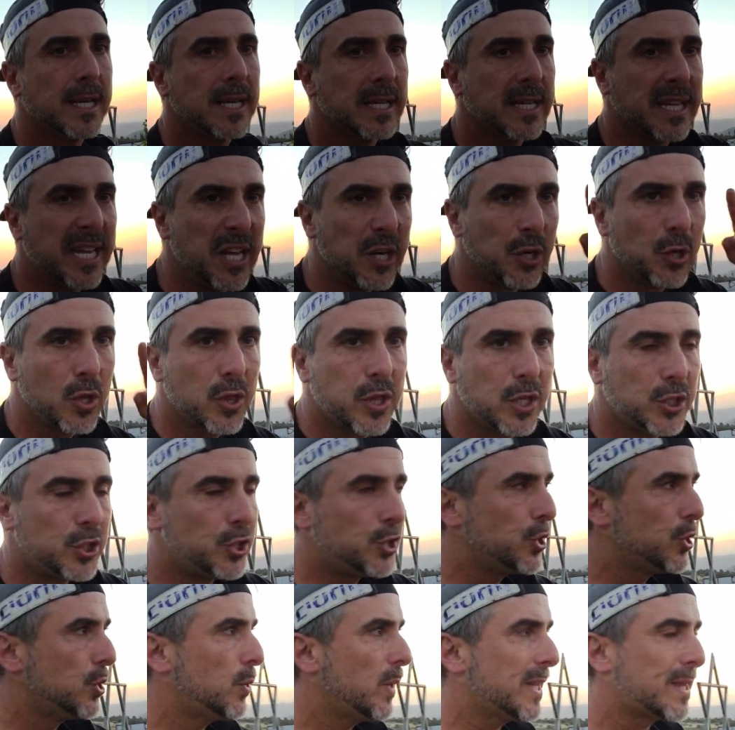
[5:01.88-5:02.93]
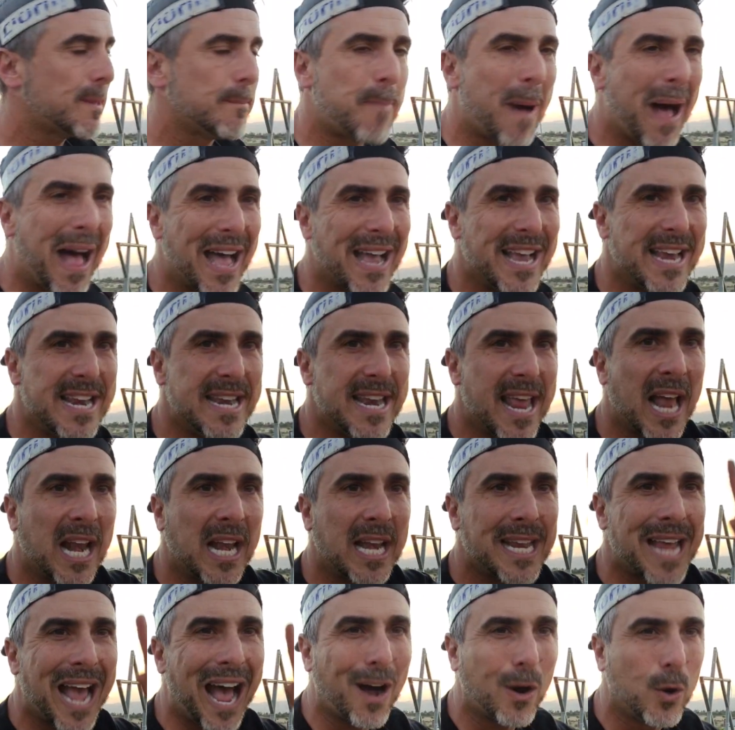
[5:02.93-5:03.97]
Kill the Jew. Itbachin el
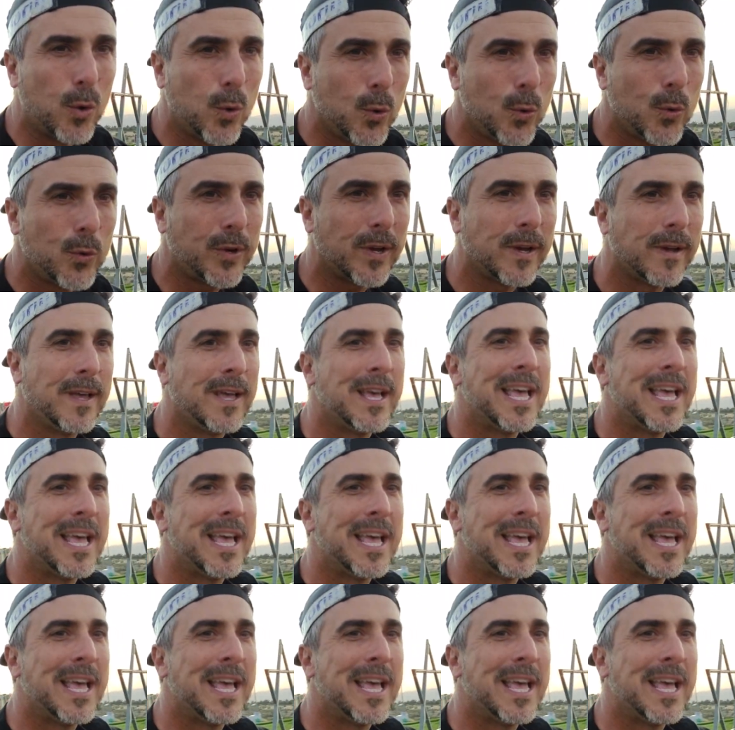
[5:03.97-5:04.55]
Yahud.